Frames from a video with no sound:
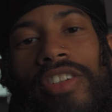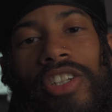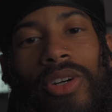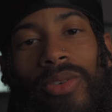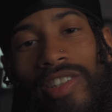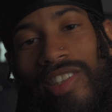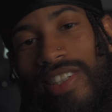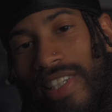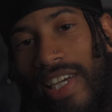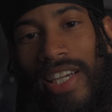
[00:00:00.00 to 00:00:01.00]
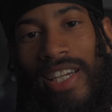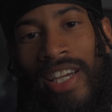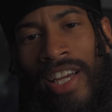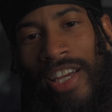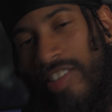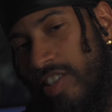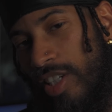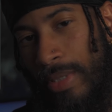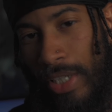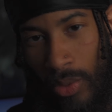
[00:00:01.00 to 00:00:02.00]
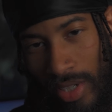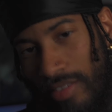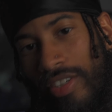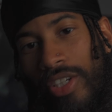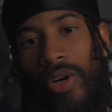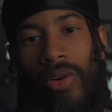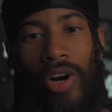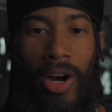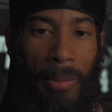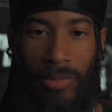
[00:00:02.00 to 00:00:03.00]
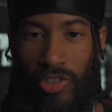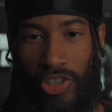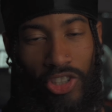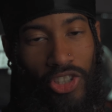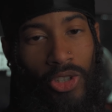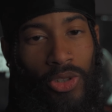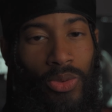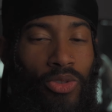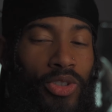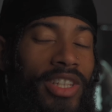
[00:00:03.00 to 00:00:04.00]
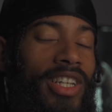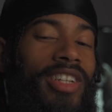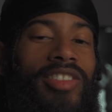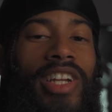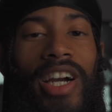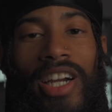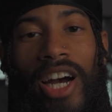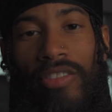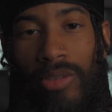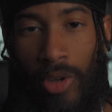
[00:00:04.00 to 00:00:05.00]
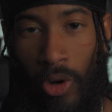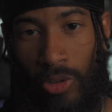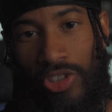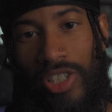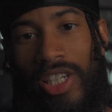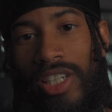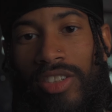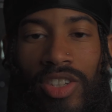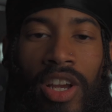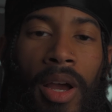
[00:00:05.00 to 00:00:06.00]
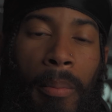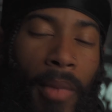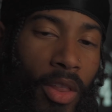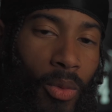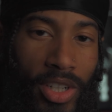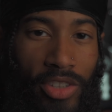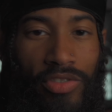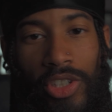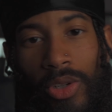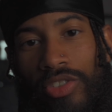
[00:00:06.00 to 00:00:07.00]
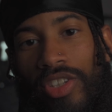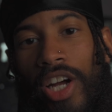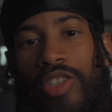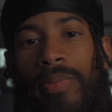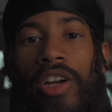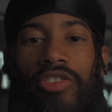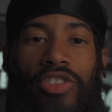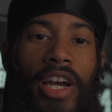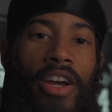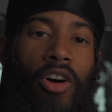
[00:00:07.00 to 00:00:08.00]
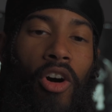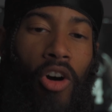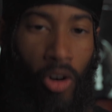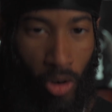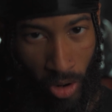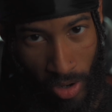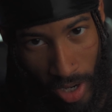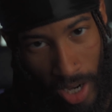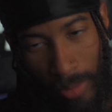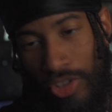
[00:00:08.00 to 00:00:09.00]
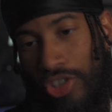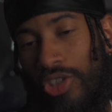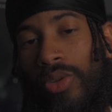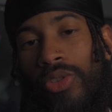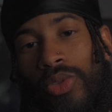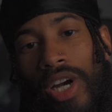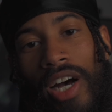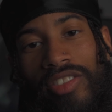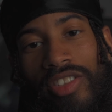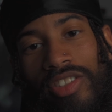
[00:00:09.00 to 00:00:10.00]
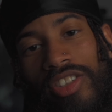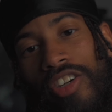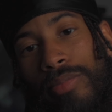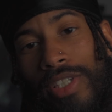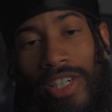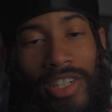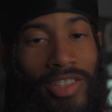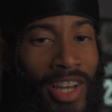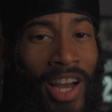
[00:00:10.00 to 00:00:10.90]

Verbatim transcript: video. And today is going to be a quick video. Um, it's going to show you three things that I got from Culture Kings. By the way, this video is not sponsored at all. I'm just showing you guys this stuff because